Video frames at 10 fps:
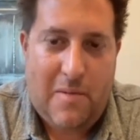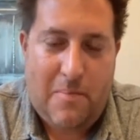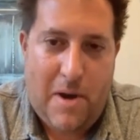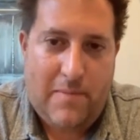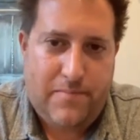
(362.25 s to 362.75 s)

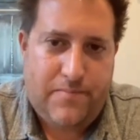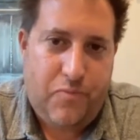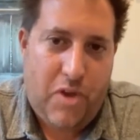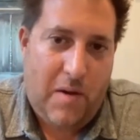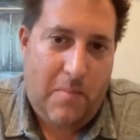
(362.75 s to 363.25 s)
But
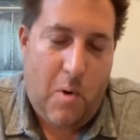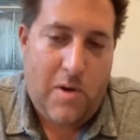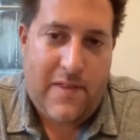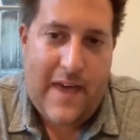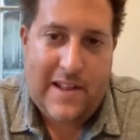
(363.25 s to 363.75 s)
more
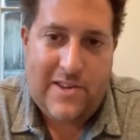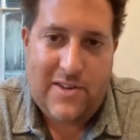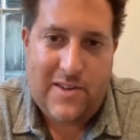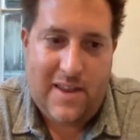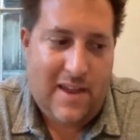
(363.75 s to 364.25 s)
than that, it's
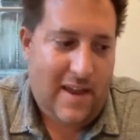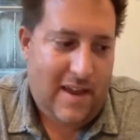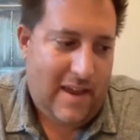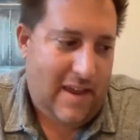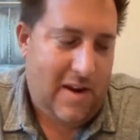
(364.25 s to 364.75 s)
just
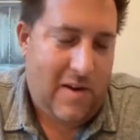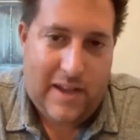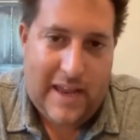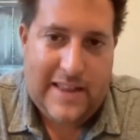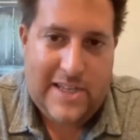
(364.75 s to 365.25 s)

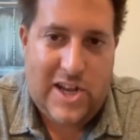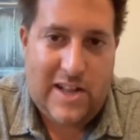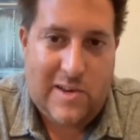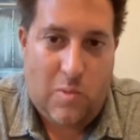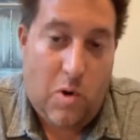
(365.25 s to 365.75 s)
getting the
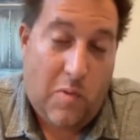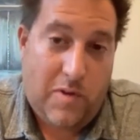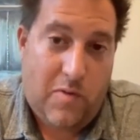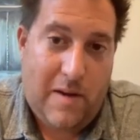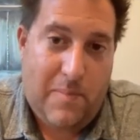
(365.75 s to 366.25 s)
chance to work
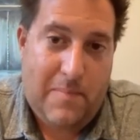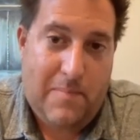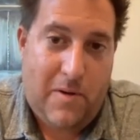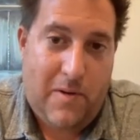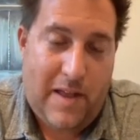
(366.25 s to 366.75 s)
with great
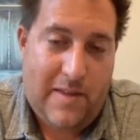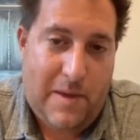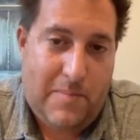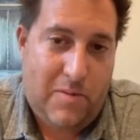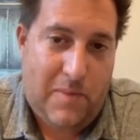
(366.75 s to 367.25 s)
people and the
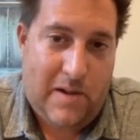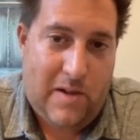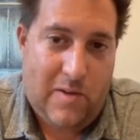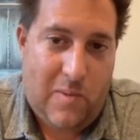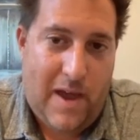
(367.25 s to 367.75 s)
people you meet
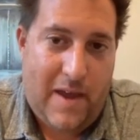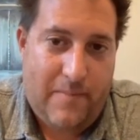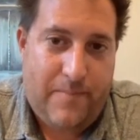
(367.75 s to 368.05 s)
along the way.